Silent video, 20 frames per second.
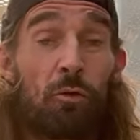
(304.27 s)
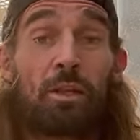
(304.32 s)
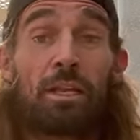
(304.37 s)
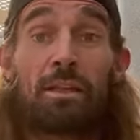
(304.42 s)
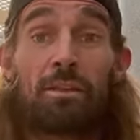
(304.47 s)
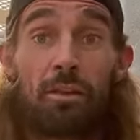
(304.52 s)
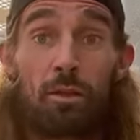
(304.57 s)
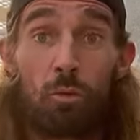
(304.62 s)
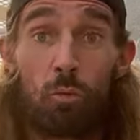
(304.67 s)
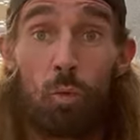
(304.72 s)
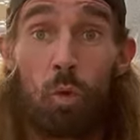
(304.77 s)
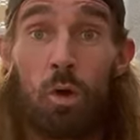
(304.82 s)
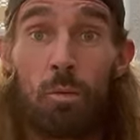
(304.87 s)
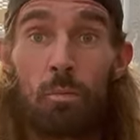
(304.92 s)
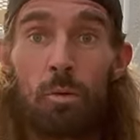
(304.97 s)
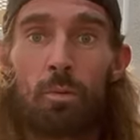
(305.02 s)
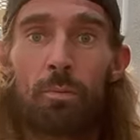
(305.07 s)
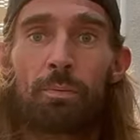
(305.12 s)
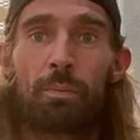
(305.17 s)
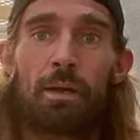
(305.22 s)
the end of the
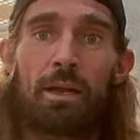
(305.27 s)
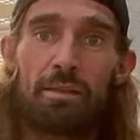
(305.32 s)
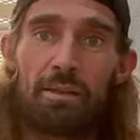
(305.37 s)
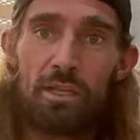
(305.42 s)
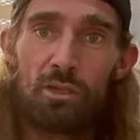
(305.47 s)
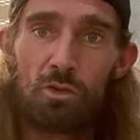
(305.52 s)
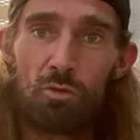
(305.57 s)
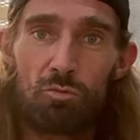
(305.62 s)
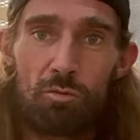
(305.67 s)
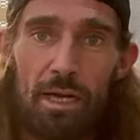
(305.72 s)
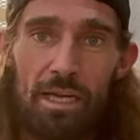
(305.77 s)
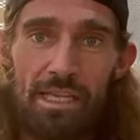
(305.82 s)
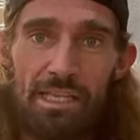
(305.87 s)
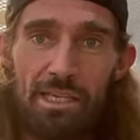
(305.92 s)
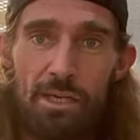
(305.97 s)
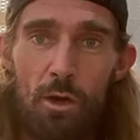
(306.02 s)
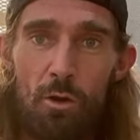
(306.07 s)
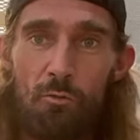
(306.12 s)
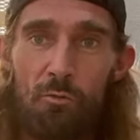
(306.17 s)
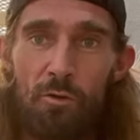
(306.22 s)
warm-up, and then you're ready to
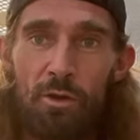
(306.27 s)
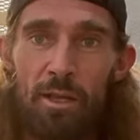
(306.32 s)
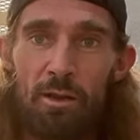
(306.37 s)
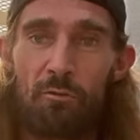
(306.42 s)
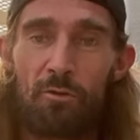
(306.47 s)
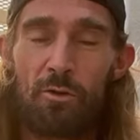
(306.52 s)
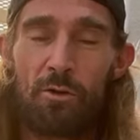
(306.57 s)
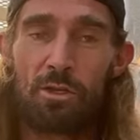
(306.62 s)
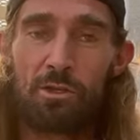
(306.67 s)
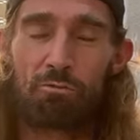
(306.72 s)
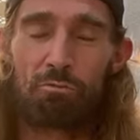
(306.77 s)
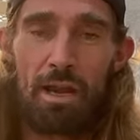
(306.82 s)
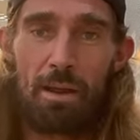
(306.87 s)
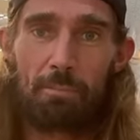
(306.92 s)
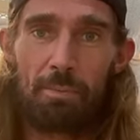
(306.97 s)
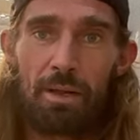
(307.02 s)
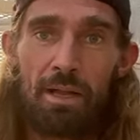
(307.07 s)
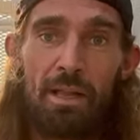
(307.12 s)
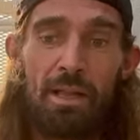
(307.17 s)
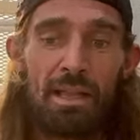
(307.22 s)
go for that first rep.
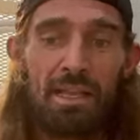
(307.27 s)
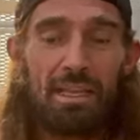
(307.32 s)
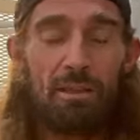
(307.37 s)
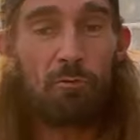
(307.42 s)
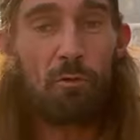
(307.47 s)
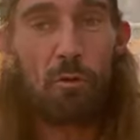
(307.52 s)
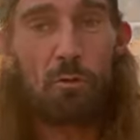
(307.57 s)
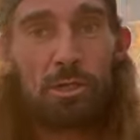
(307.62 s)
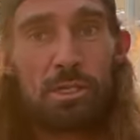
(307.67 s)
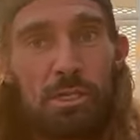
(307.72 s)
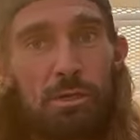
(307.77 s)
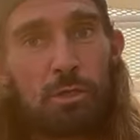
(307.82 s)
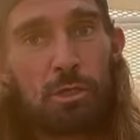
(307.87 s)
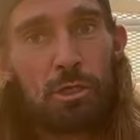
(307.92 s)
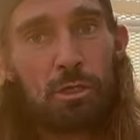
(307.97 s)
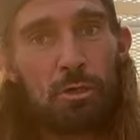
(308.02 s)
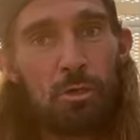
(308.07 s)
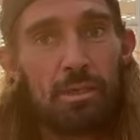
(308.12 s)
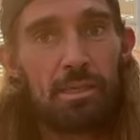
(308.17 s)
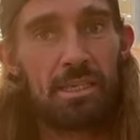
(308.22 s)
And then focus on the
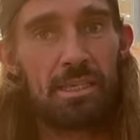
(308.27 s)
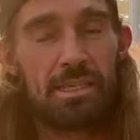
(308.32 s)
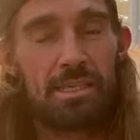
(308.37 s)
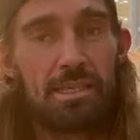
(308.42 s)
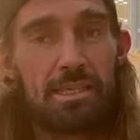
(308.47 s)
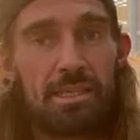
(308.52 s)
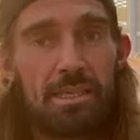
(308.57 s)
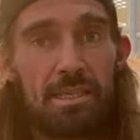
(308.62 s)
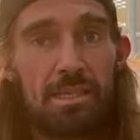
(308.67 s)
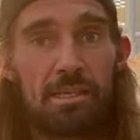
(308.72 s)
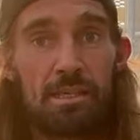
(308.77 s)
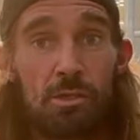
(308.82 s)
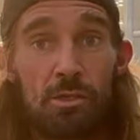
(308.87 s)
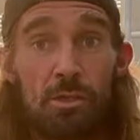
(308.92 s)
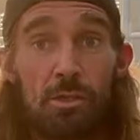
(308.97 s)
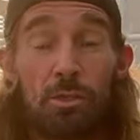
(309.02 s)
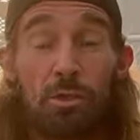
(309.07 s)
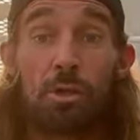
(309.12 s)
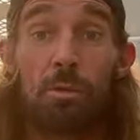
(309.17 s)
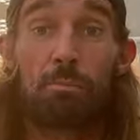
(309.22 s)
shorter distances
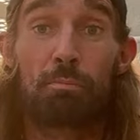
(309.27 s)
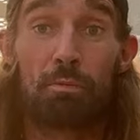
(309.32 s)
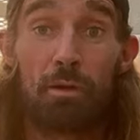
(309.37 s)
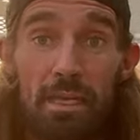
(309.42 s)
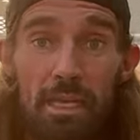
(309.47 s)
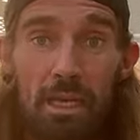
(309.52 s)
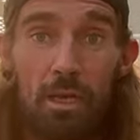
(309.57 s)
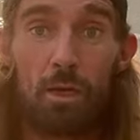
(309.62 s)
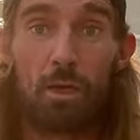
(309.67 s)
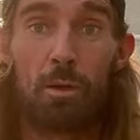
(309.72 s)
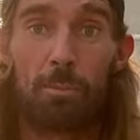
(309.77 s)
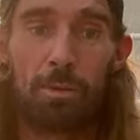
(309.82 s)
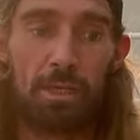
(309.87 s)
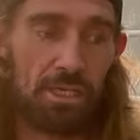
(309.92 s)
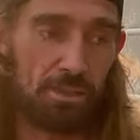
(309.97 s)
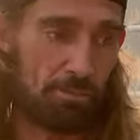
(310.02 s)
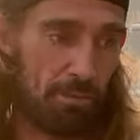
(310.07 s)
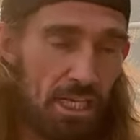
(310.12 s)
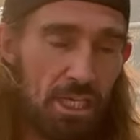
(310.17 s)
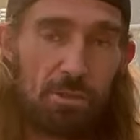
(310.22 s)
so you can break it up and
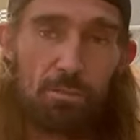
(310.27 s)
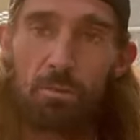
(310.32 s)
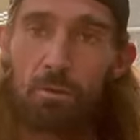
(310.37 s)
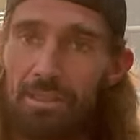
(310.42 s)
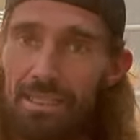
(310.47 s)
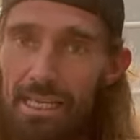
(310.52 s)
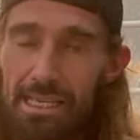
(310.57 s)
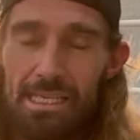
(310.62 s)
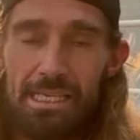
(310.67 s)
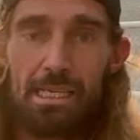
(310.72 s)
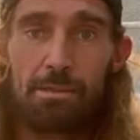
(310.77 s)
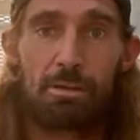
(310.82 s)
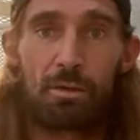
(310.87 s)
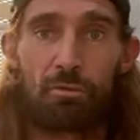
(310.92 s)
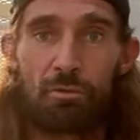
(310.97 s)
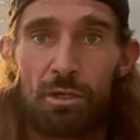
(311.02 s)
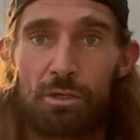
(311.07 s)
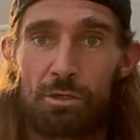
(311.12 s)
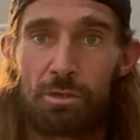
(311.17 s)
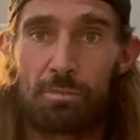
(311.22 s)
it's manageable. 10 times
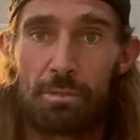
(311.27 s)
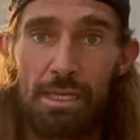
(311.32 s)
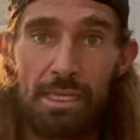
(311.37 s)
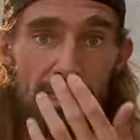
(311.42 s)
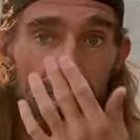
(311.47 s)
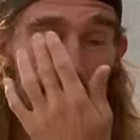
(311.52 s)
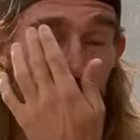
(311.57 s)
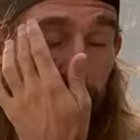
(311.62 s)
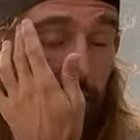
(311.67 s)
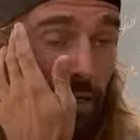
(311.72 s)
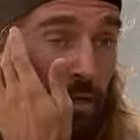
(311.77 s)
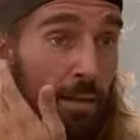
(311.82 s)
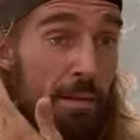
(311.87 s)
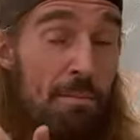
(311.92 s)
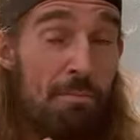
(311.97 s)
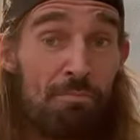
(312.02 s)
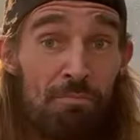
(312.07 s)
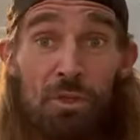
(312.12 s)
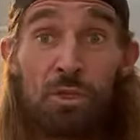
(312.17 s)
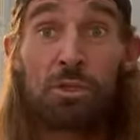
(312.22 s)
300 meters
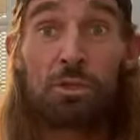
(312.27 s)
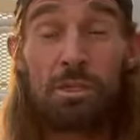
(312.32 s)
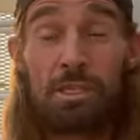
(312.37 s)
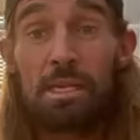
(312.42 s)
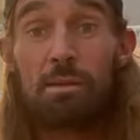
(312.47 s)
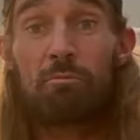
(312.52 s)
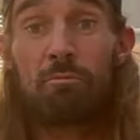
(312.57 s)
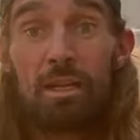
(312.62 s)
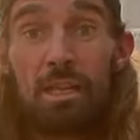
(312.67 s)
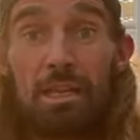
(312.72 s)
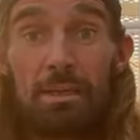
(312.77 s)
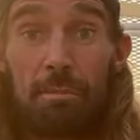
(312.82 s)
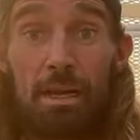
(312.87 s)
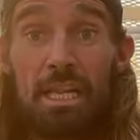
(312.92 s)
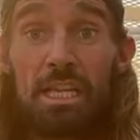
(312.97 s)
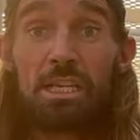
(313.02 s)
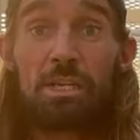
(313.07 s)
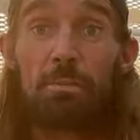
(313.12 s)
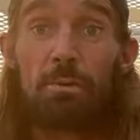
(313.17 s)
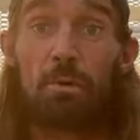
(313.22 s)
should seem really
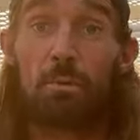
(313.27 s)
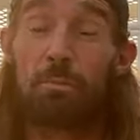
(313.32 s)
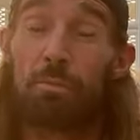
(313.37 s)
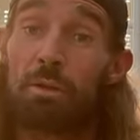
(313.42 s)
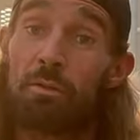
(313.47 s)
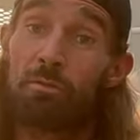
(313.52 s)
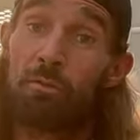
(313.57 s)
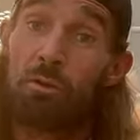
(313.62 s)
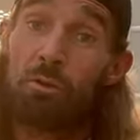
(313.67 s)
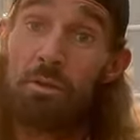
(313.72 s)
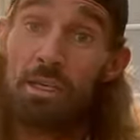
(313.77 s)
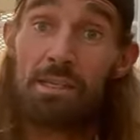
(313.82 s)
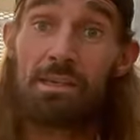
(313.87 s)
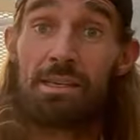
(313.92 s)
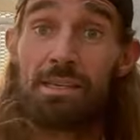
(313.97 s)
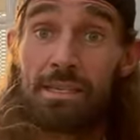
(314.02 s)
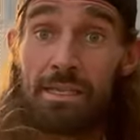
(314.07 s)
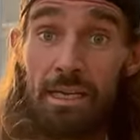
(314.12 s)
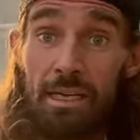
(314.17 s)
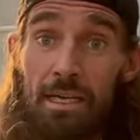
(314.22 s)
manageable, but if you need to
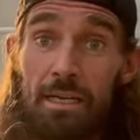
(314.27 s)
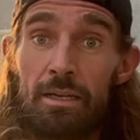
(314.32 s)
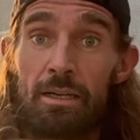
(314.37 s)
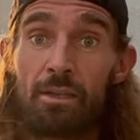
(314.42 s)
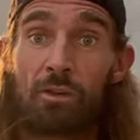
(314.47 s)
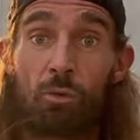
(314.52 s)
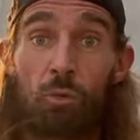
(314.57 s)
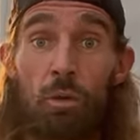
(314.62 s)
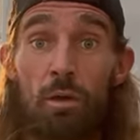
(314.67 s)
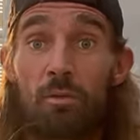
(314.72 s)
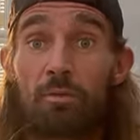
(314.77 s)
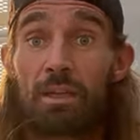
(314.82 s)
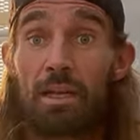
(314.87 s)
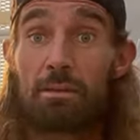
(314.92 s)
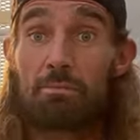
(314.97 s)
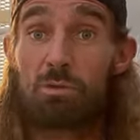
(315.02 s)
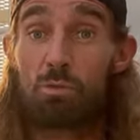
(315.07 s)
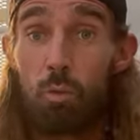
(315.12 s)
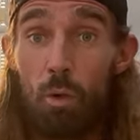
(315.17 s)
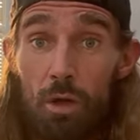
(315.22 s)
start at 12
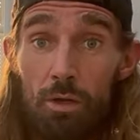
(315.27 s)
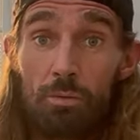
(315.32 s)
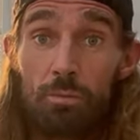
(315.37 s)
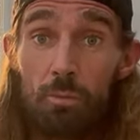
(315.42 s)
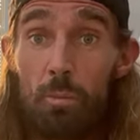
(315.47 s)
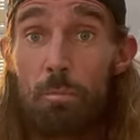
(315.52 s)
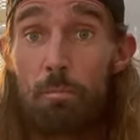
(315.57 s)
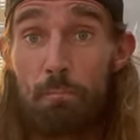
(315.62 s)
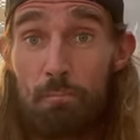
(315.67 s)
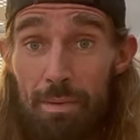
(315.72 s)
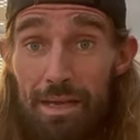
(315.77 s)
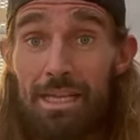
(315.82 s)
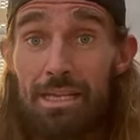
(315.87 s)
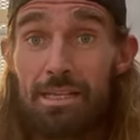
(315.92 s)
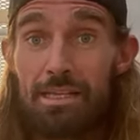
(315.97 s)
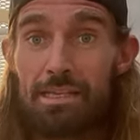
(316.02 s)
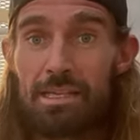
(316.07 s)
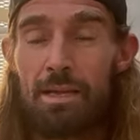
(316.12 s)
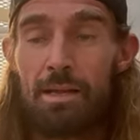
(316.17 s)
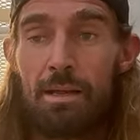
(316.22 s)
times 1
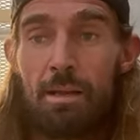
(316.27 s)
minute,